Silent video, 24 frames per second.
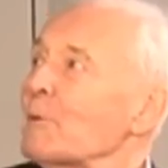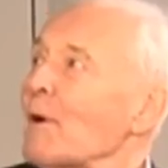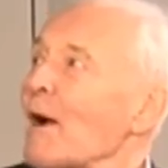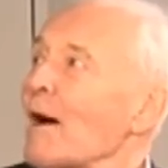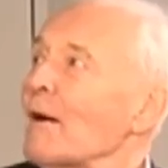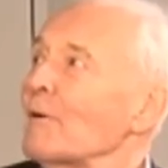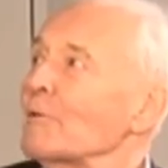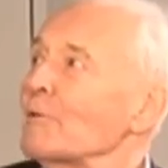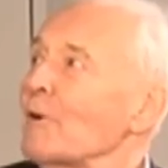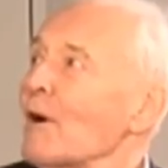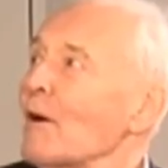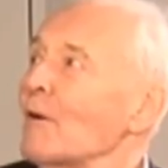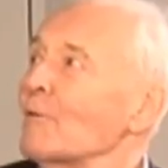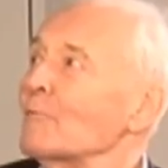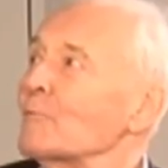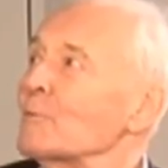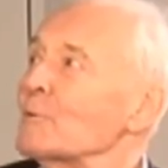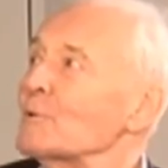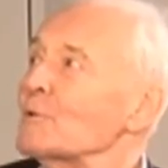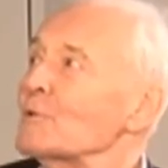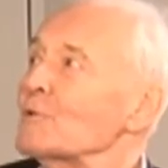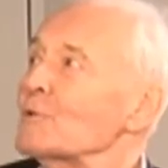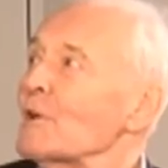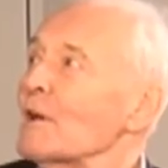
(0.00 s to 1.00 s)
proud of,
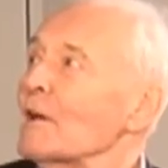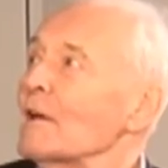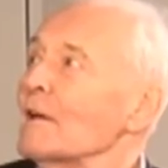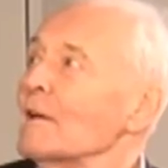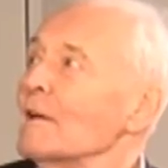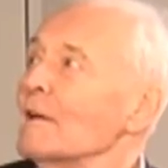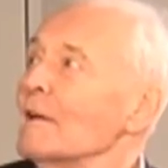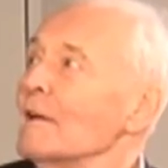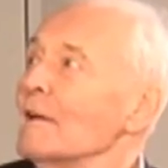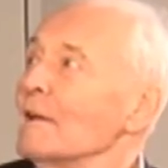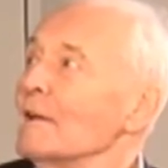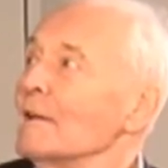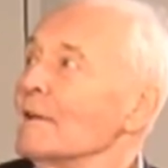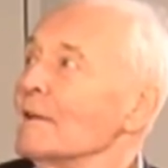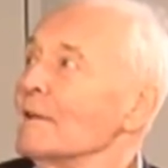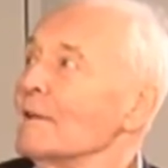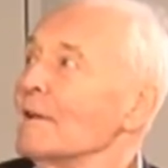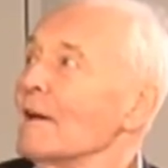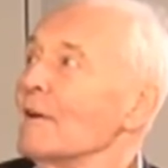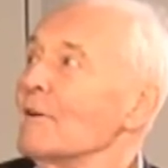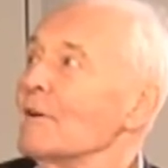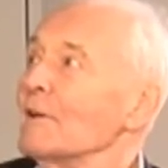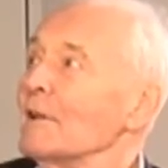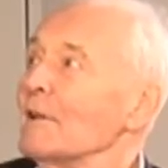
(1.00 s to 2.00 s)
was
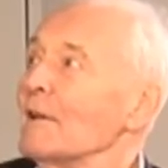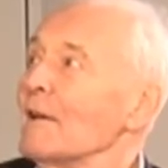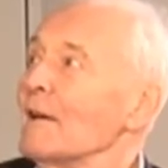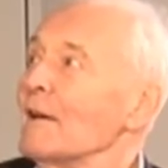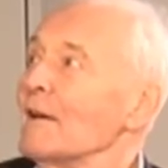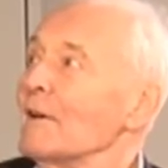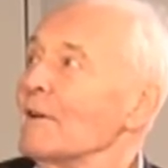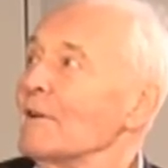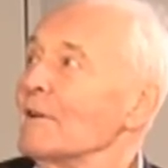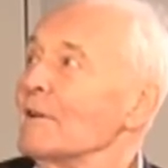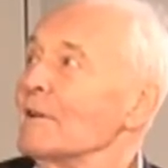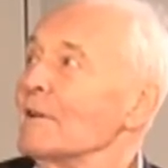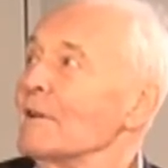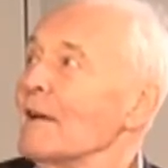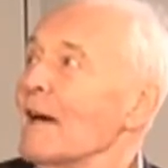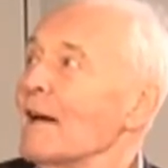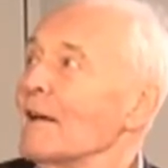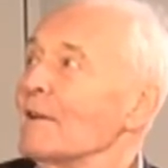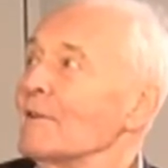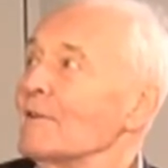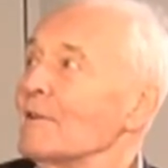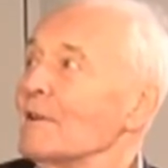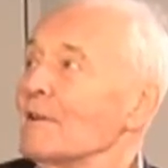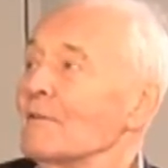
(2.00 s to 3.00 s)
going there in
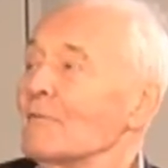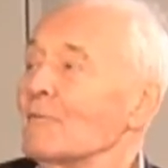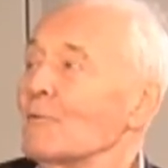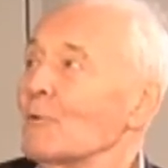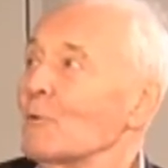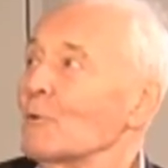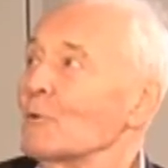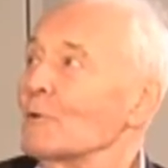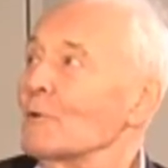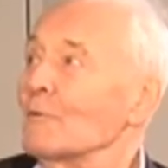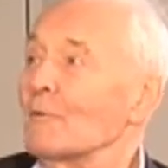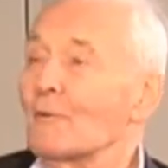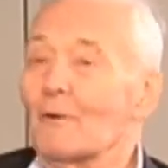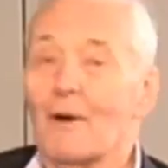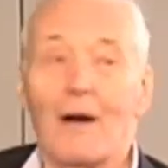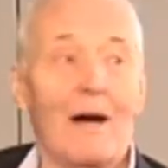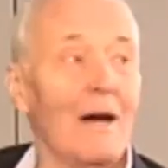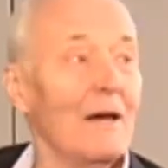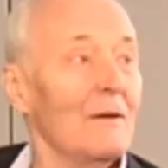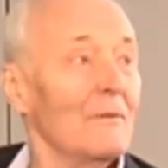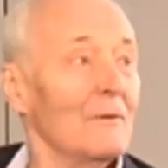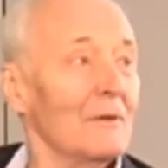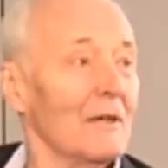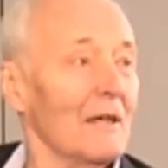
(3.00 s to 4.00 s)

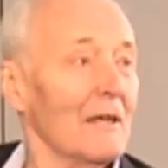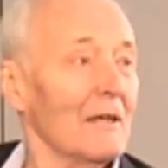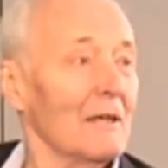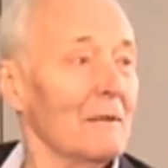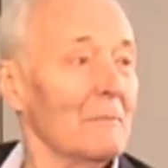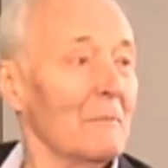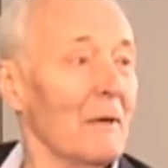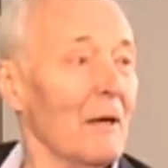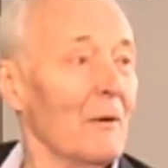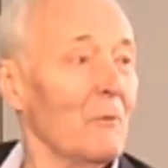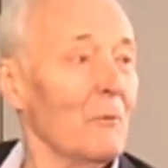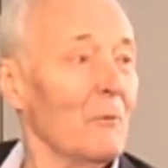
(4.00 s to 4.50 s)
1945 and getting my